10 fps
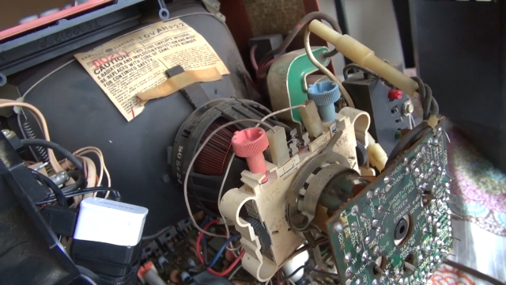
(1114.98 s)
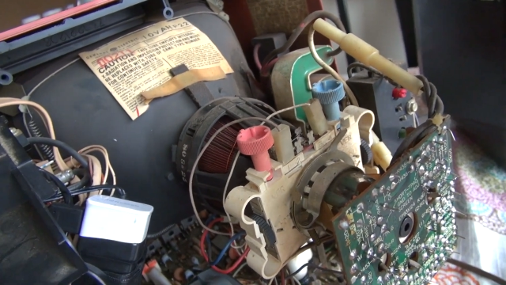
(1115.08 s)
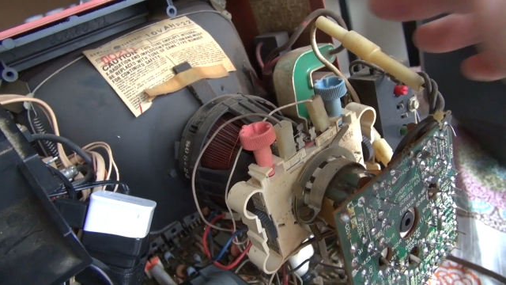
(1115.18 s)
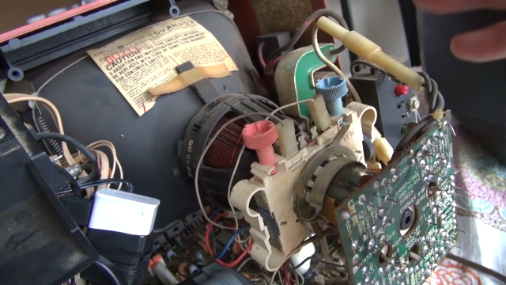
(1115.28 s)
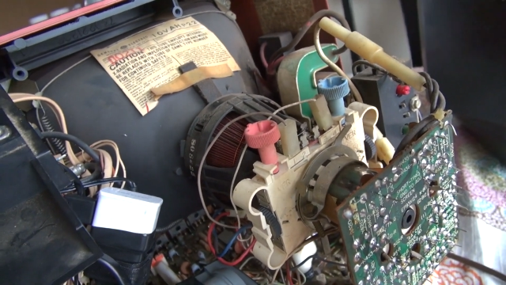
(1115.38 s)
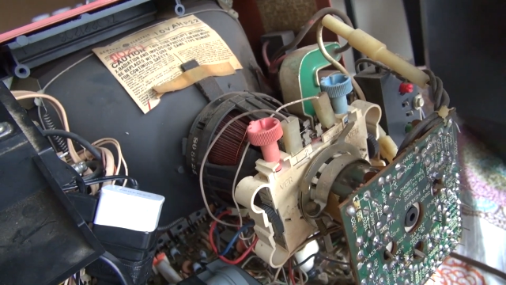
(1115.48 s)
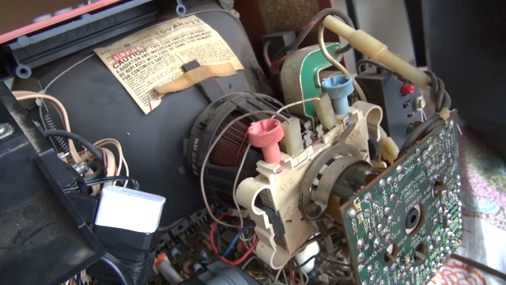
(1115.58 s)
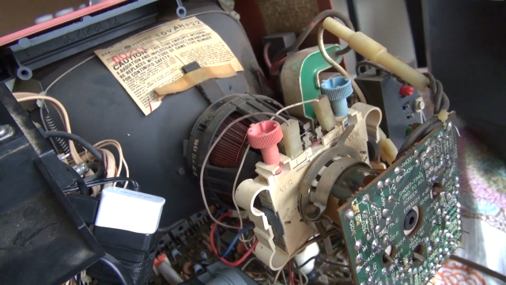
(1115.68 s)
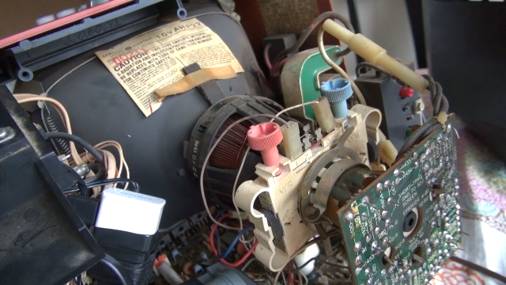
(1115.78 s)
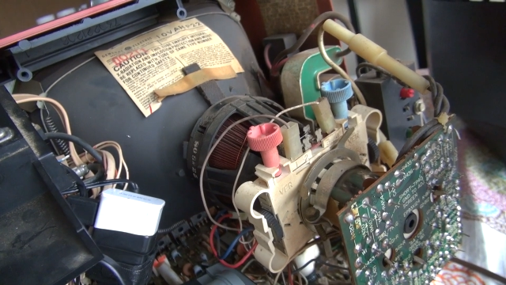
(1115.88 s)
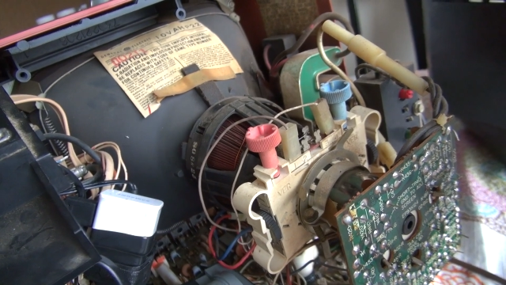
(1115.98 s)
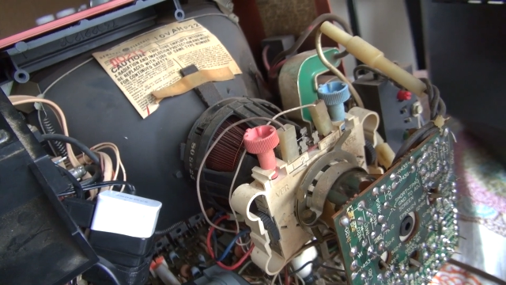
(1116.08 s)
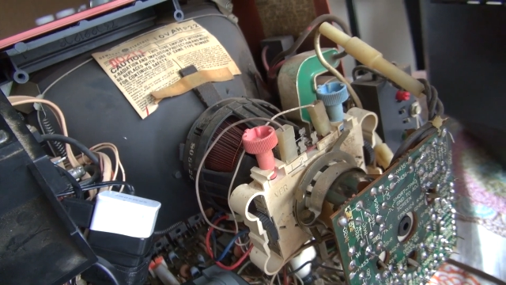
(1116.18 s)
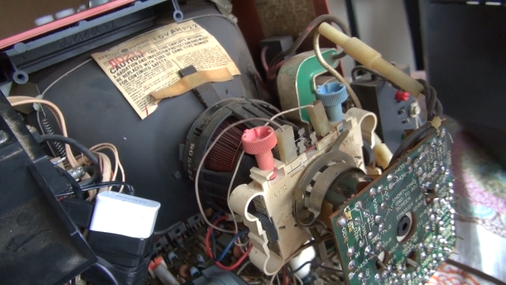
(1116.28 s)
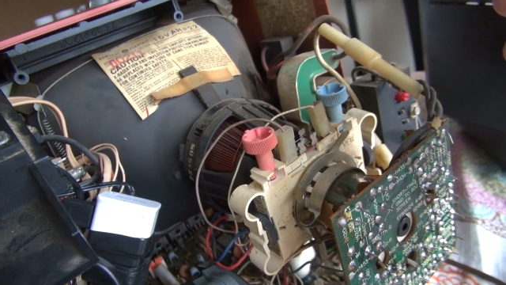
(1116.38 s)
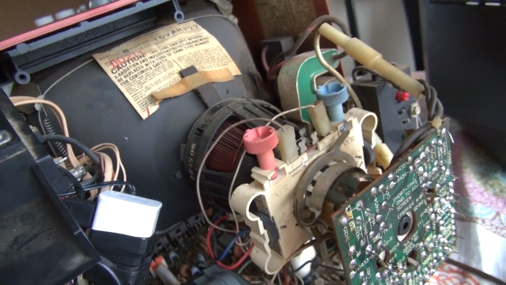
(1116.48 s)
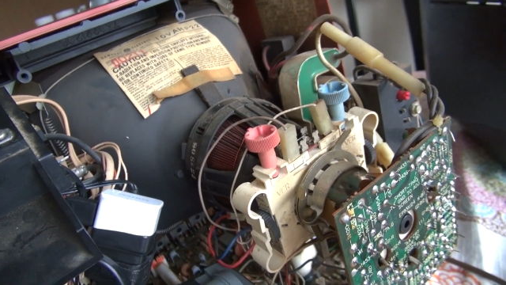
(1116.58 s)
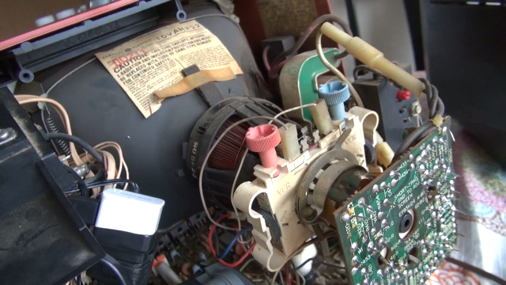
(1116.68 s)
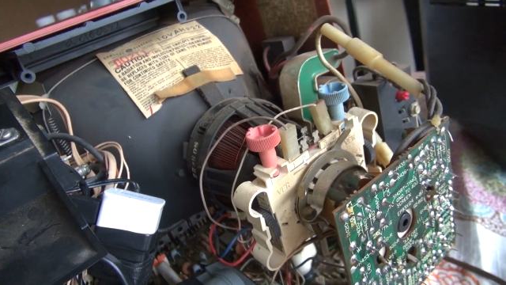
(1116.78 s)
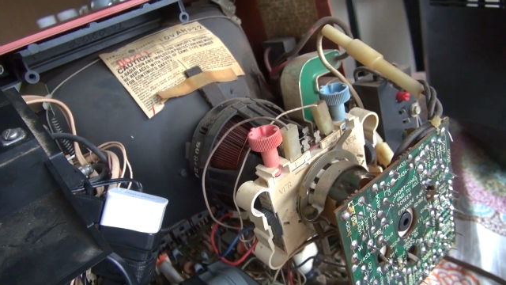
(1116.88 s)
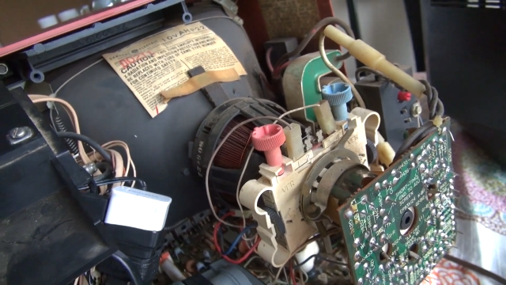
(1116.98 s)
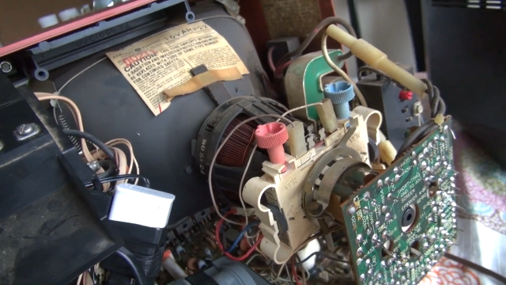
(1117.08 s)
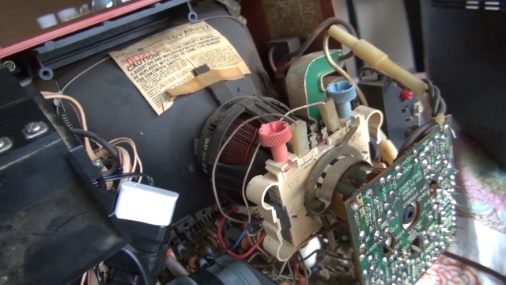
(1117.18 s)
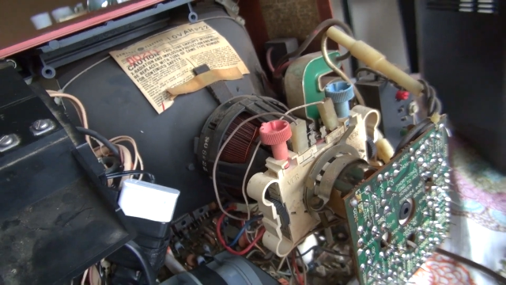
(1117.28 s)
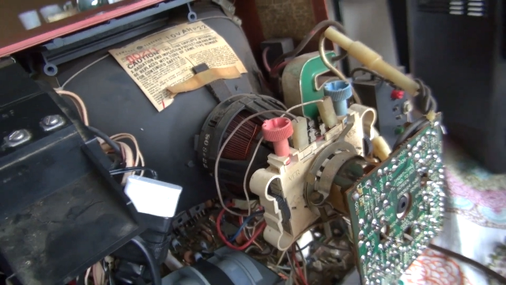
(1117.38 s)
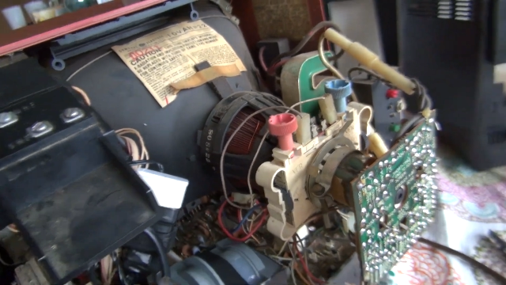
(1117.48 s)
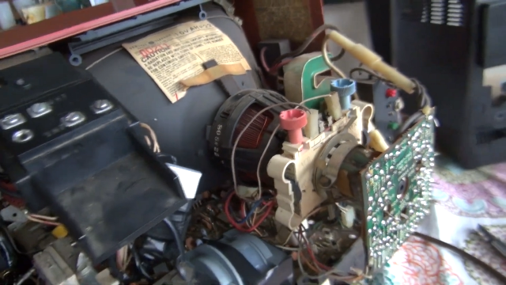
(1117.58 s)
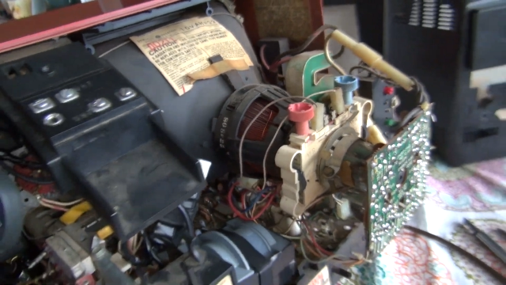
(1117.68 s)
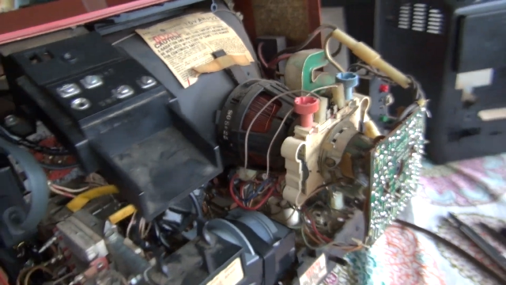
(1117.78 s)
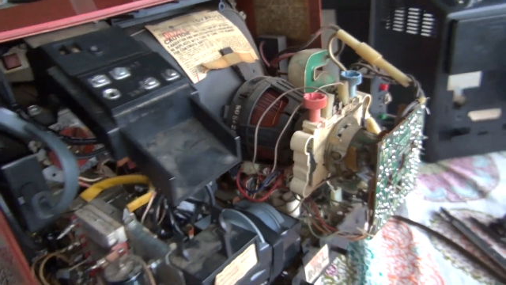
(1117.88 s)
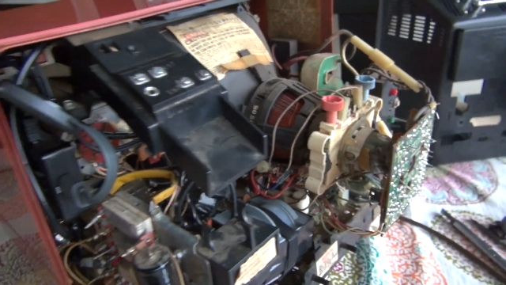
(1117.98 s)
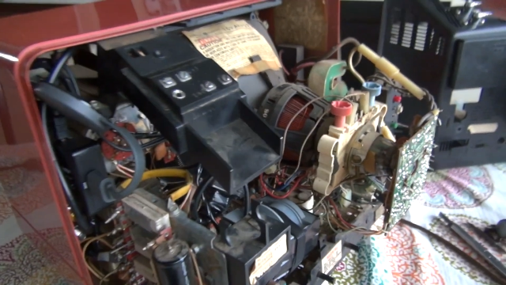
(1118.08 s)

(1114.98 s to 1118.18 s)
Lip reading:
No face is visible, so there are no lips to read.